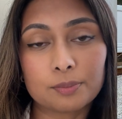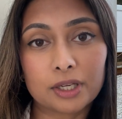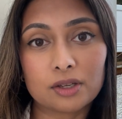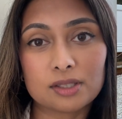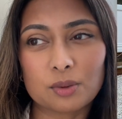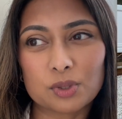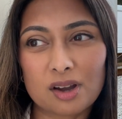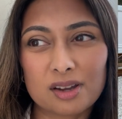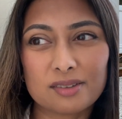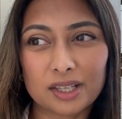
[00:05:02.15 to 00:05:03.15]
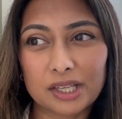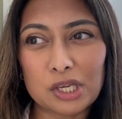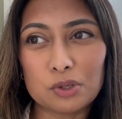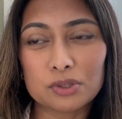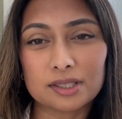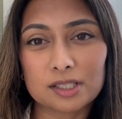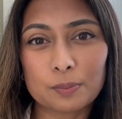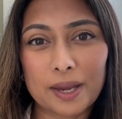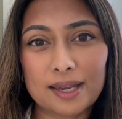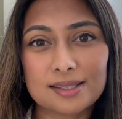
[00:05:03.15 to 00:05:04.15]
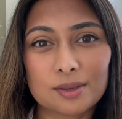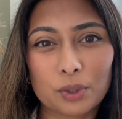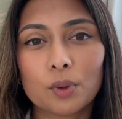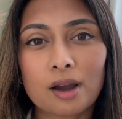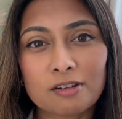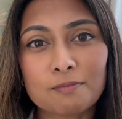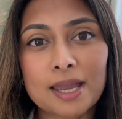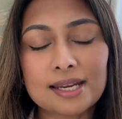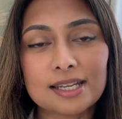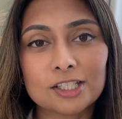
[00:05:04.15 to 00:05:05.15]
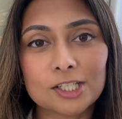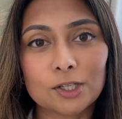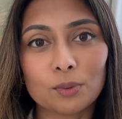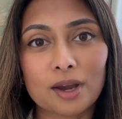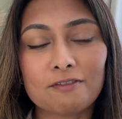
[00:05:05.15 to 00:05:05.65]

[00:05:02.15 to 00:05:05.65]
because it was kind of like a useless space, and we kind of made it into a